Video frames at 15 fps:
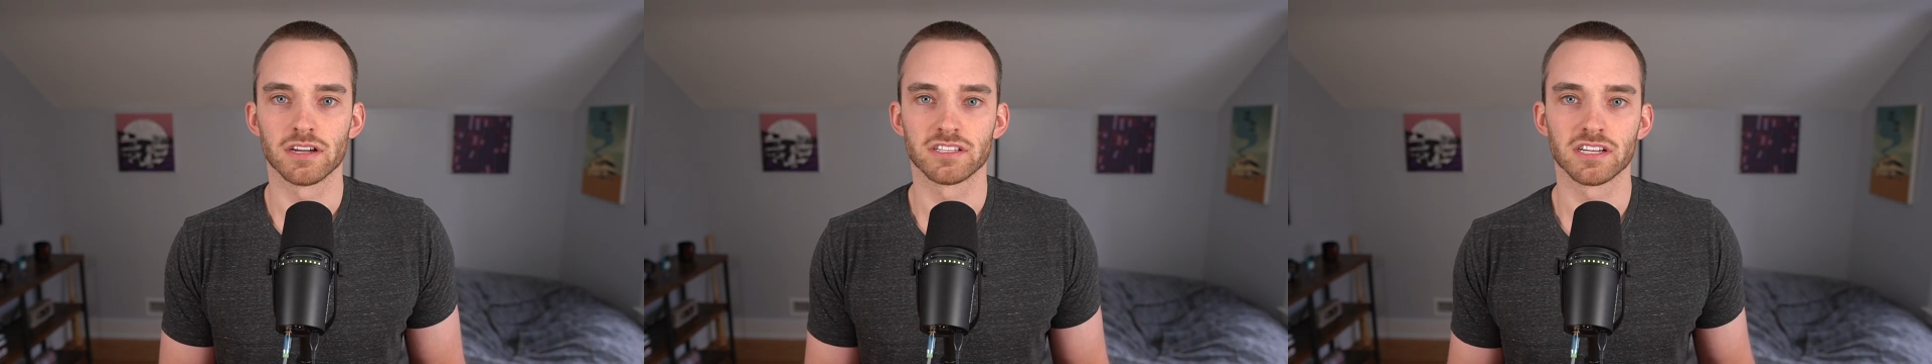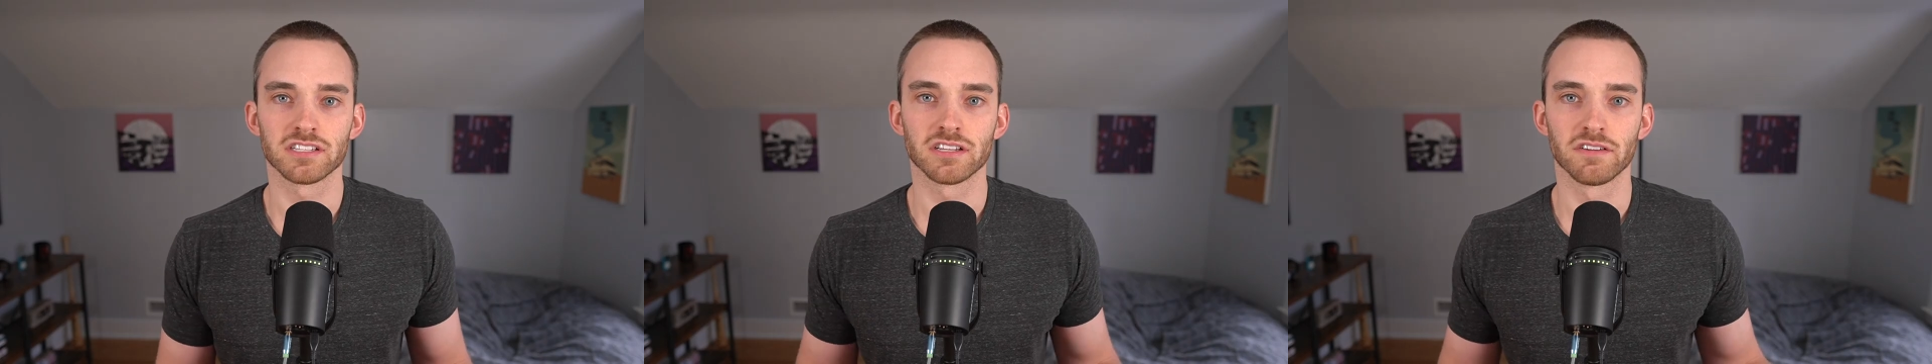I
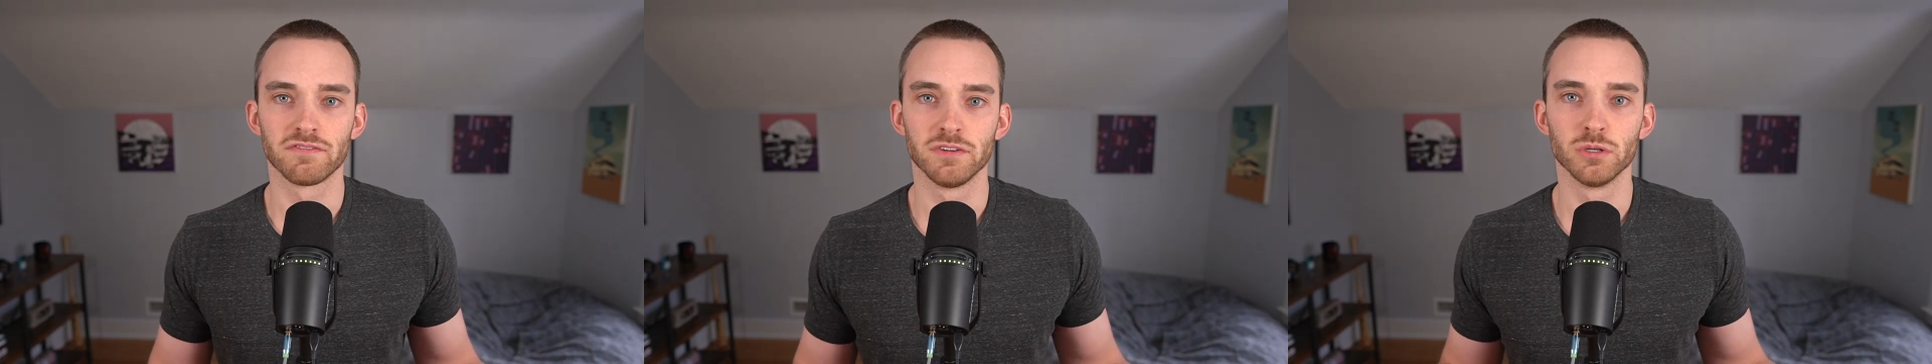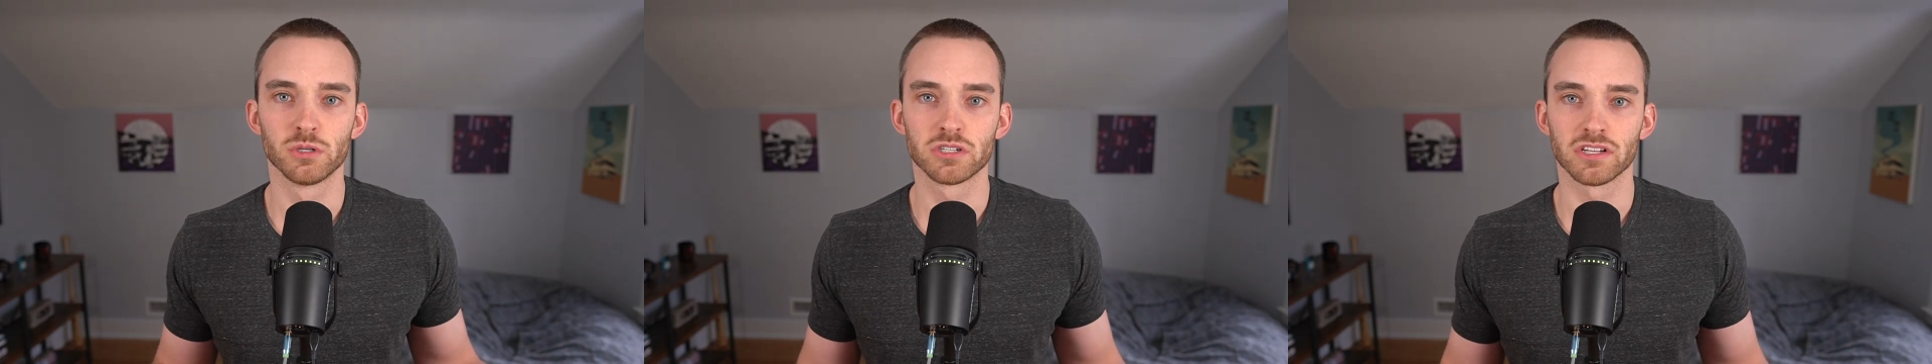tested a
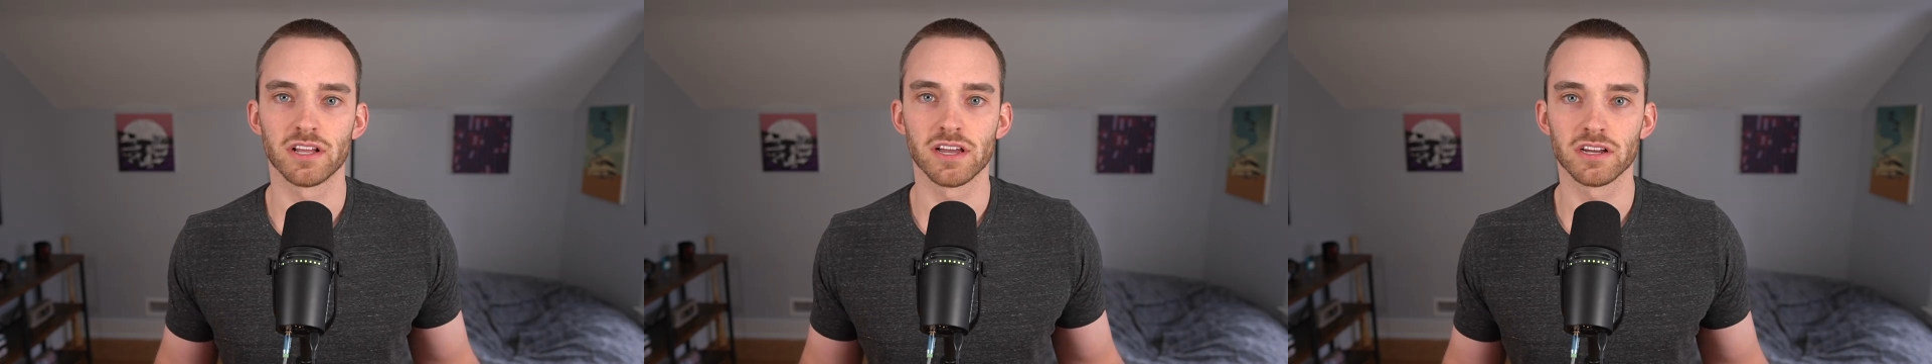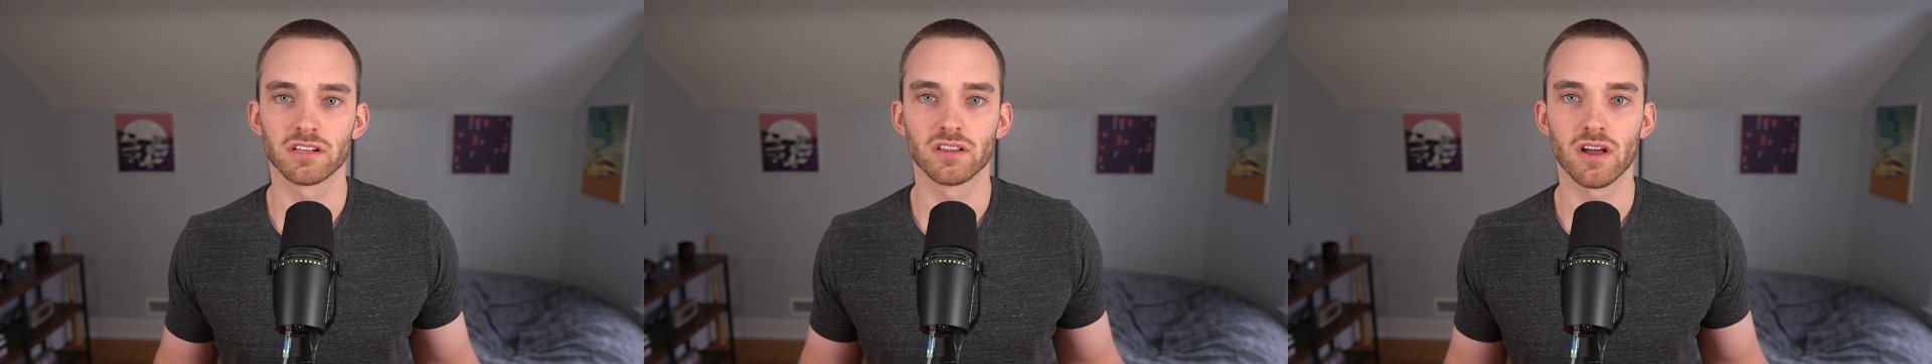few
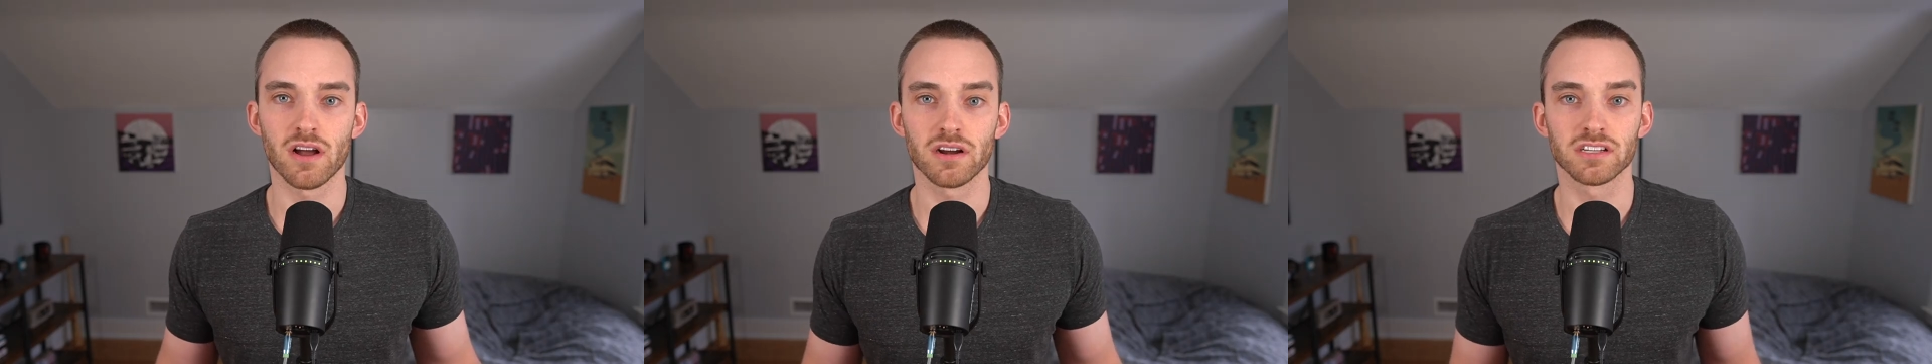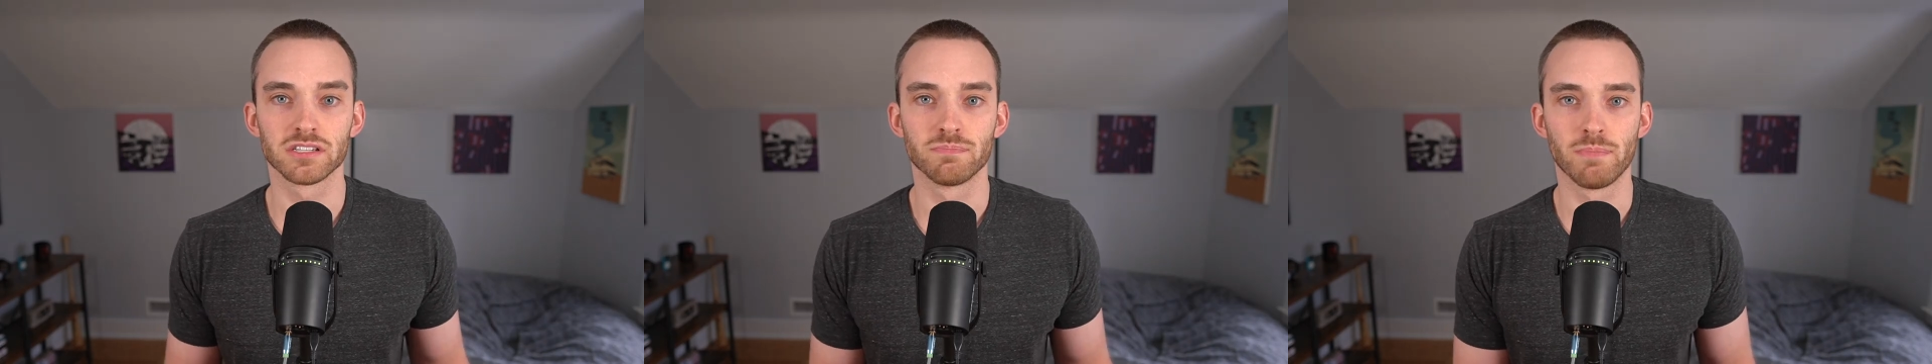Schlage
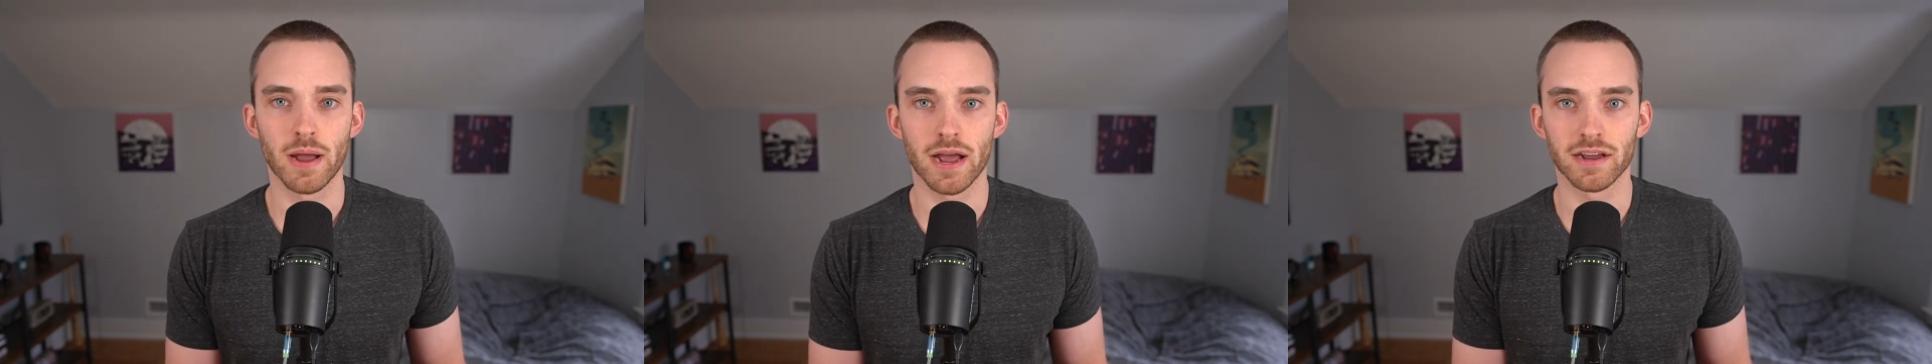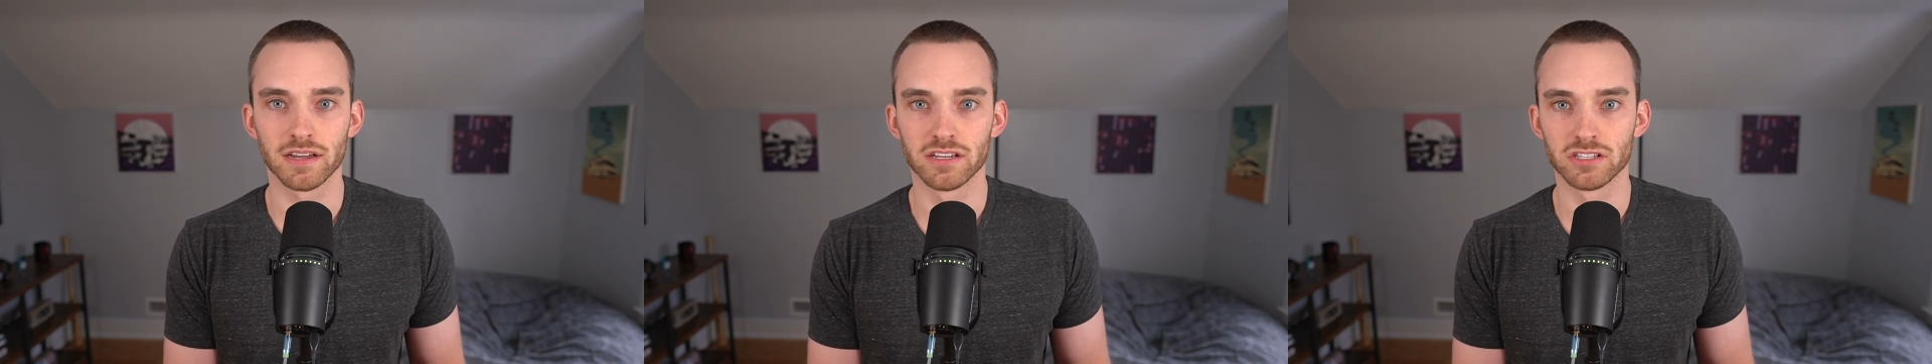locks back